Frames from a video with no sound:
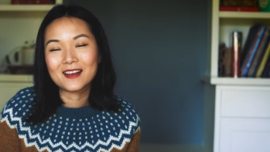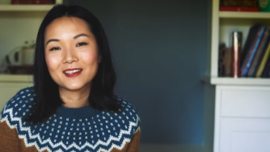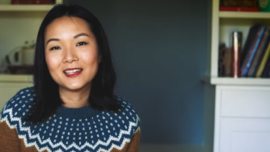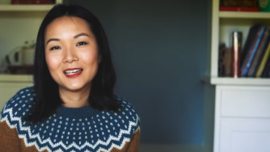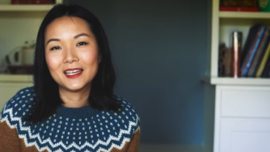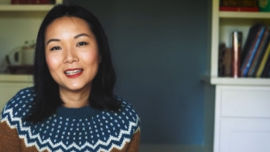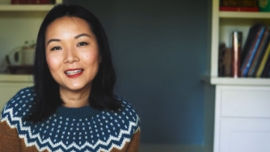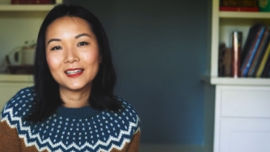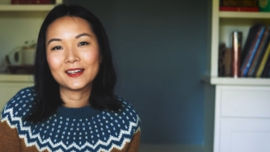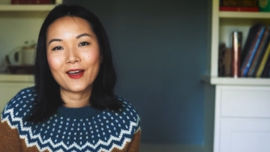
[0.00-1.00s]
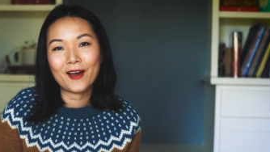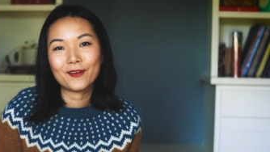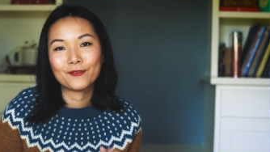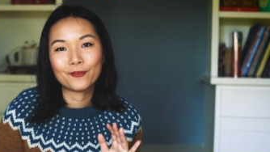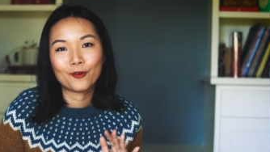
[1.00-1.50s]
I could knit,
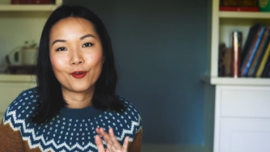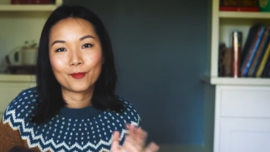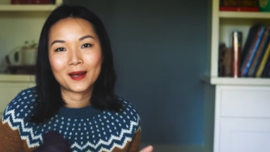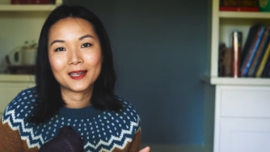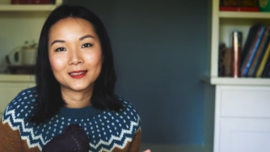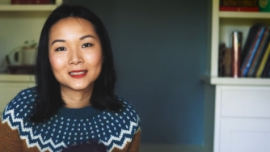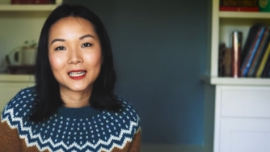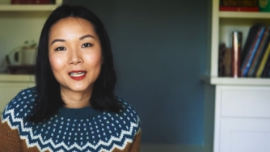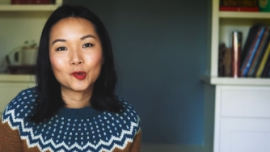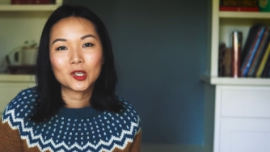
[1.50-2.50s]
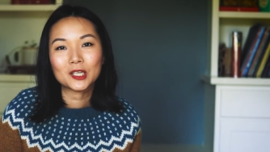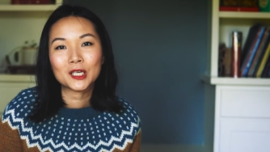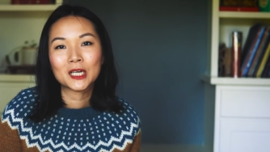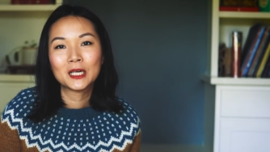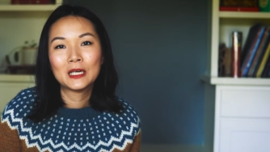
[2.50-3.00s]
not for my design
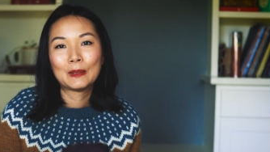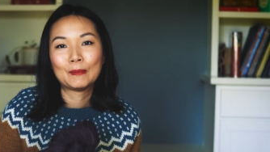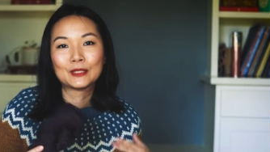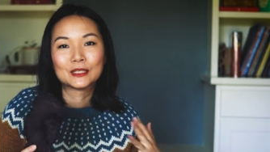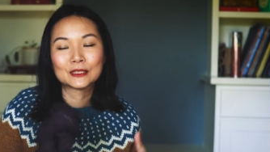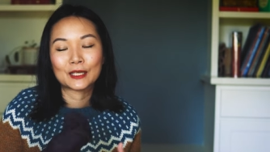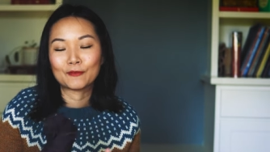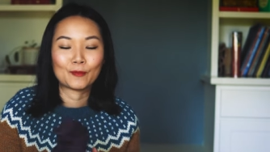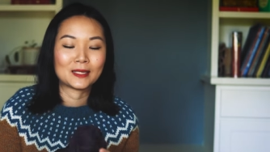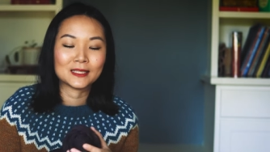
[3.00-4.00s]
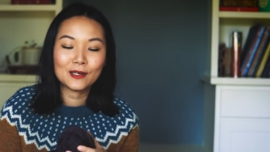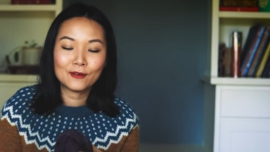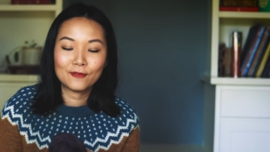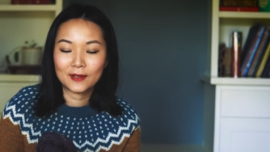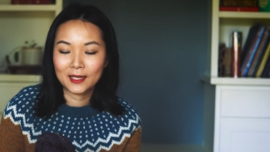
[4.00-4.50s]
work, but just like for
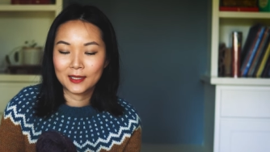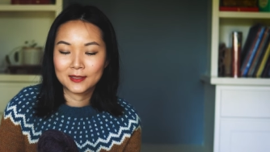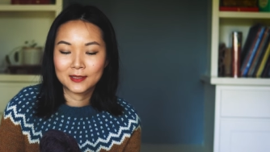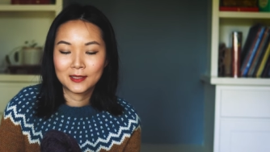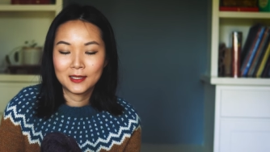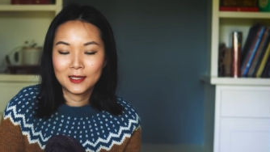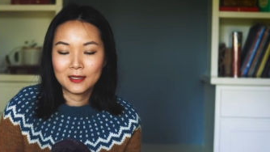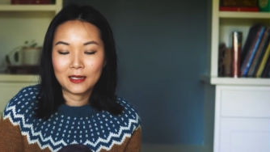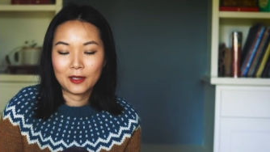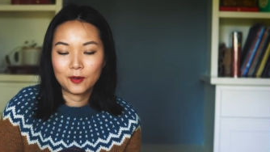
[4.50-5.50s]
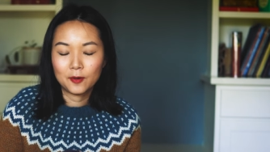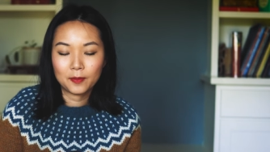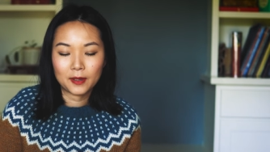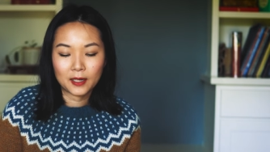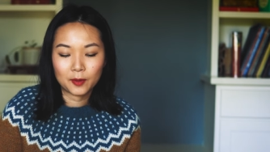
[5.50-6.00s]
myself. And I
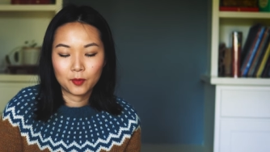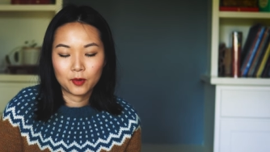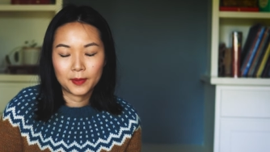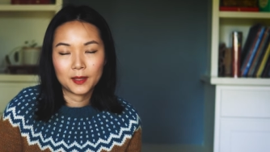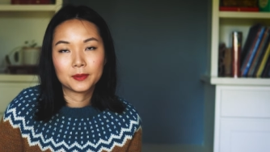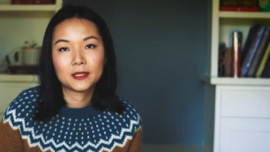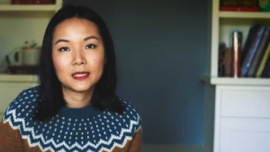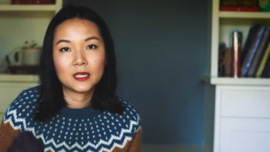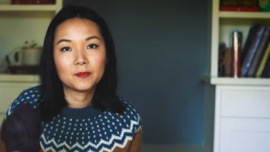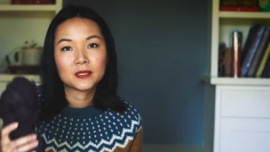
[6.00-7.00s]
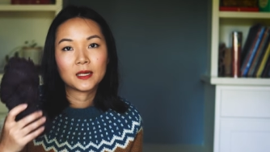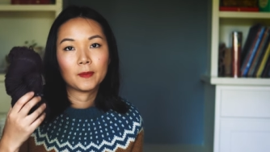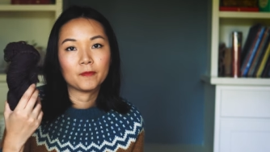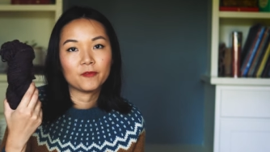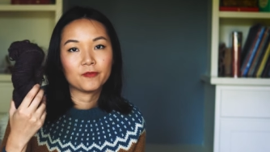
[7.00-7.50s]
hope I will be able to knit up
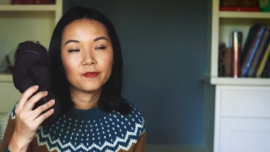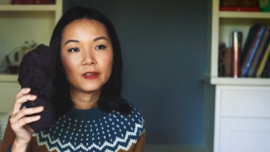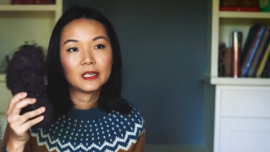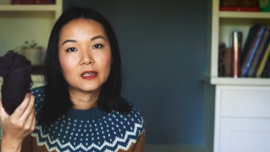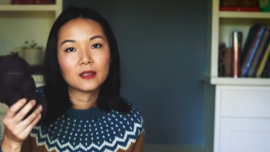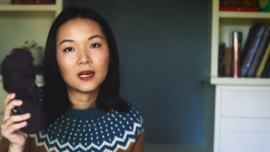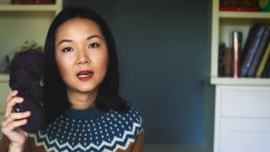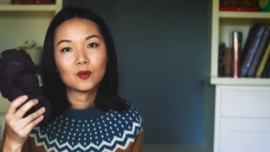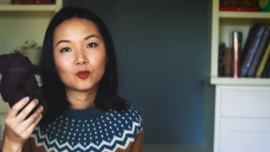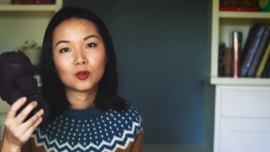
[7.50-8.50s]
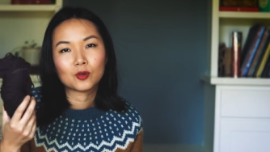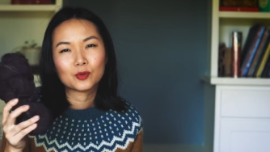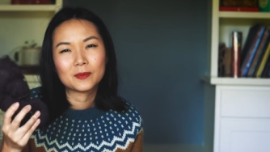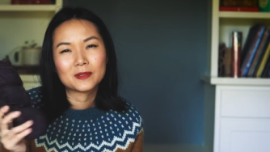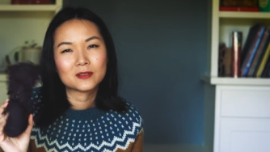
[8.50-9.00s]
some vanilla or
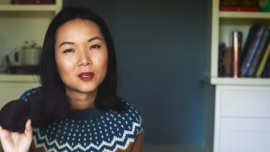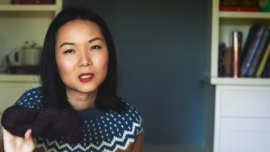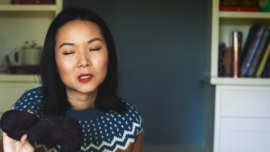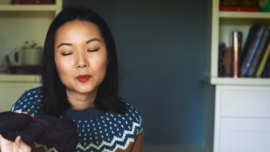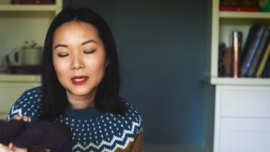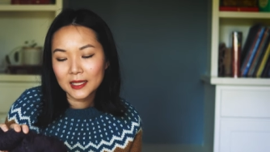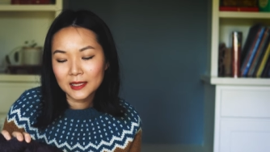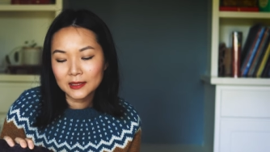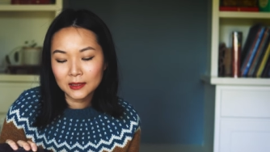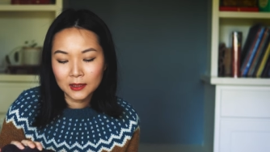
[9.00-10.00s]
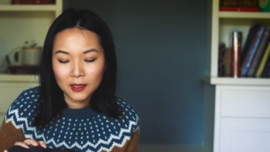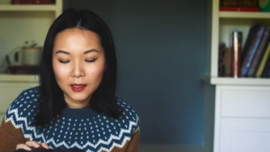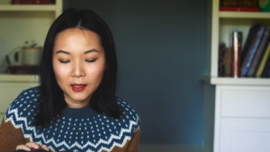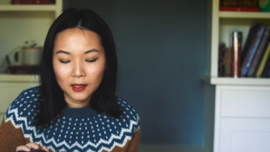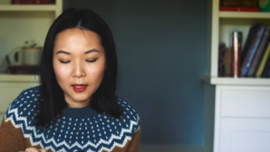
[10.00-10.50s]
ribbed socks with these
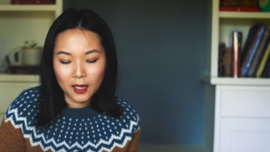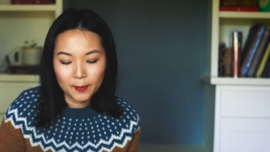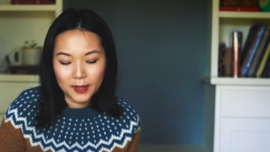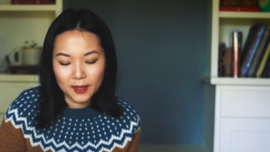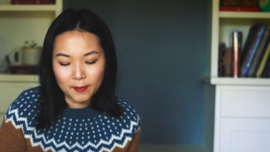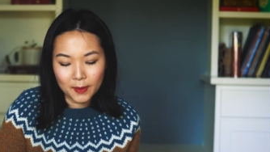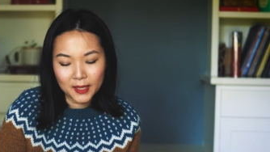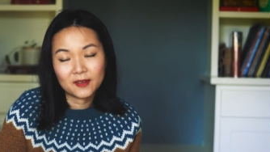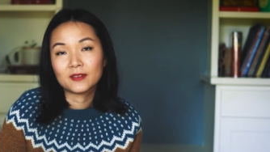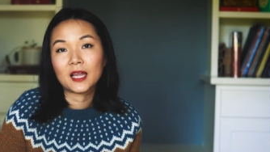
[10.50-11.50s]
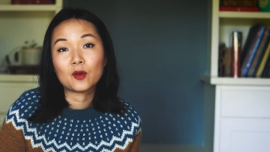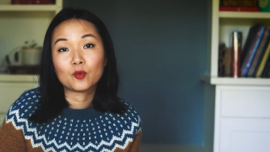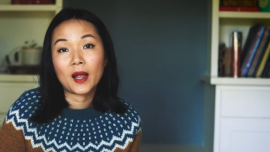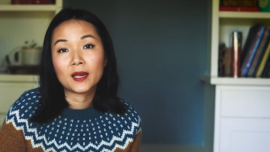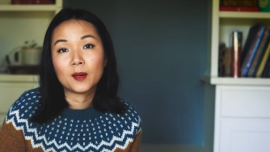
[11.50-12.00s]
um, and then maybe even like
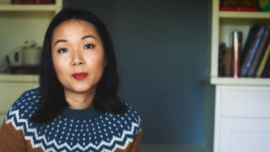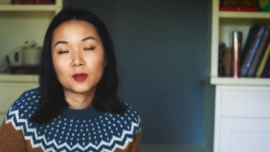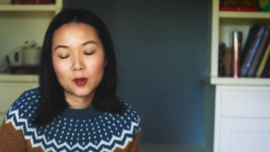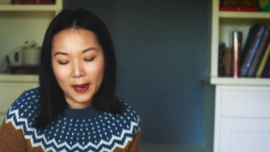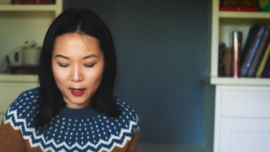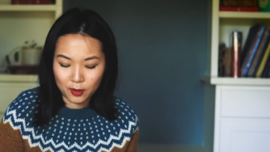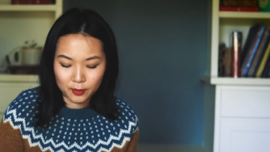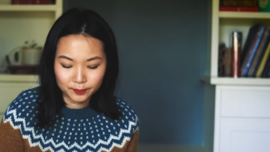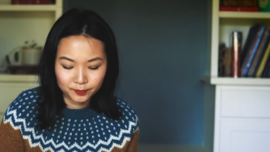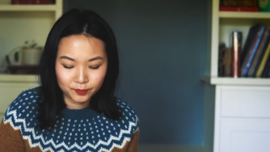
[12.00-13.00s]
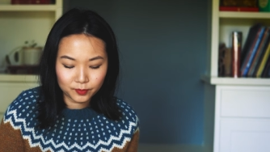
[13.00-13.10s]
write up a little pattern